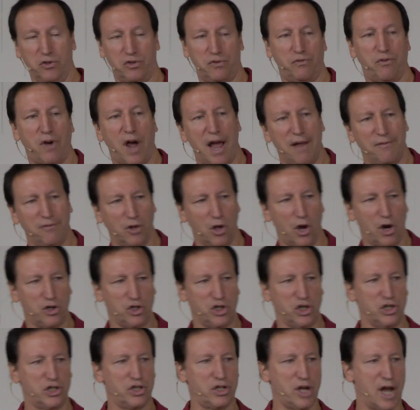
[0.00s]
five
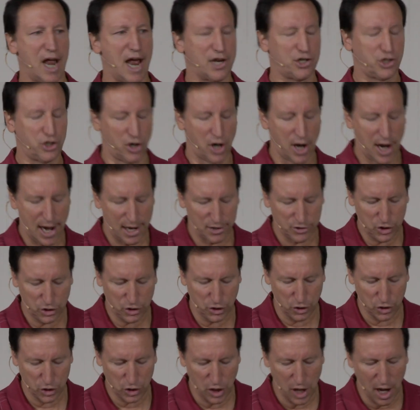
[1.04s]
largest national house
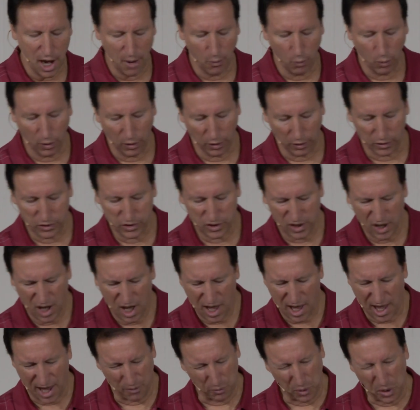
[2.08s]
church networks,
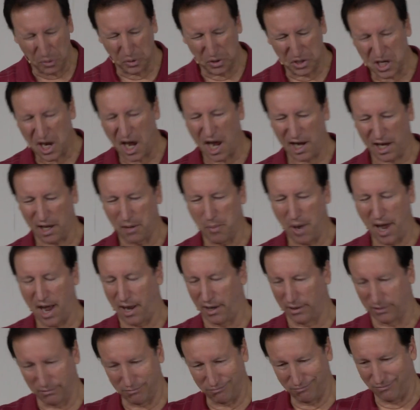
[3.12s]
and we would talk
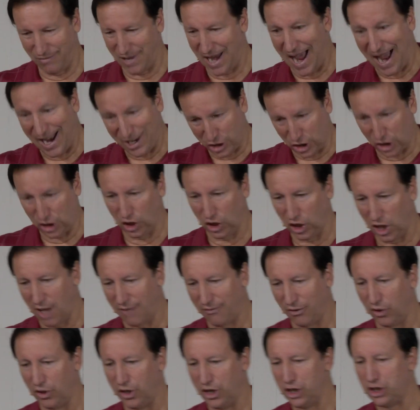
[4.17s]
about national
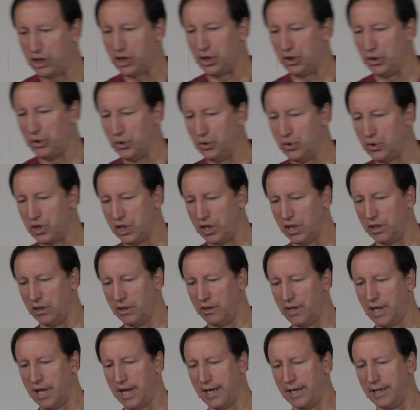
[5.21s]
level issues and
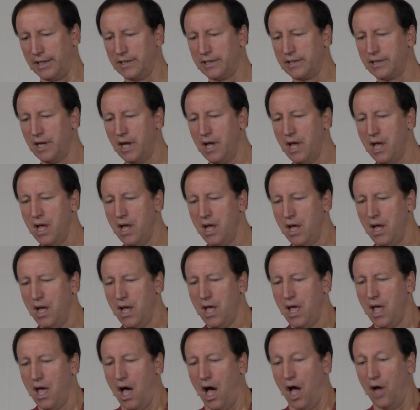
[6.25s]
things.
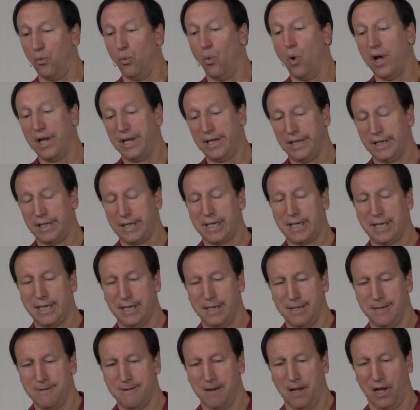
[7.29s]
On one
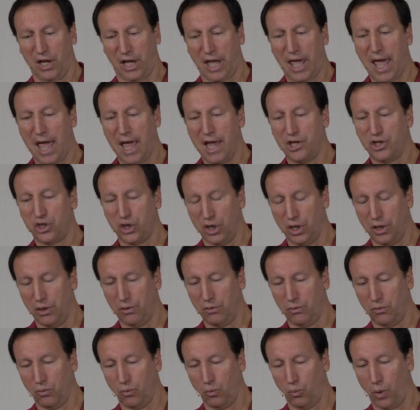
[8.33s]

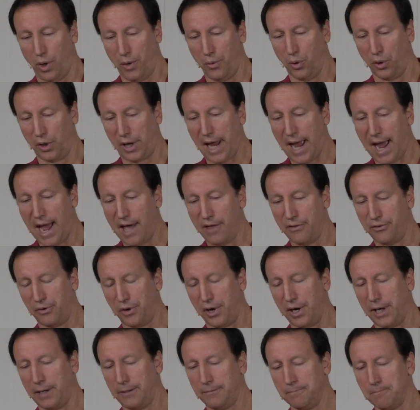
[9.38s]
occasion, we were
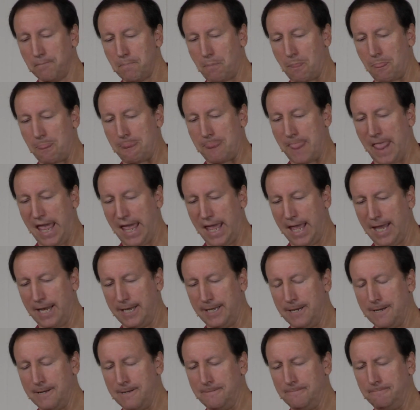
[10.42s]
gathering, and
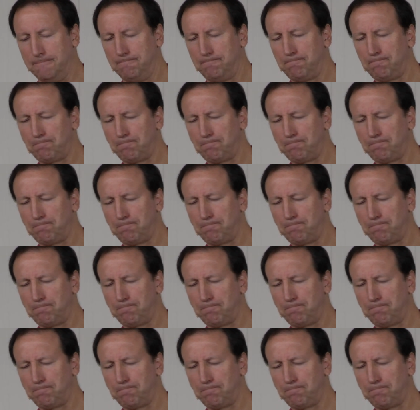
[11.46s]
um,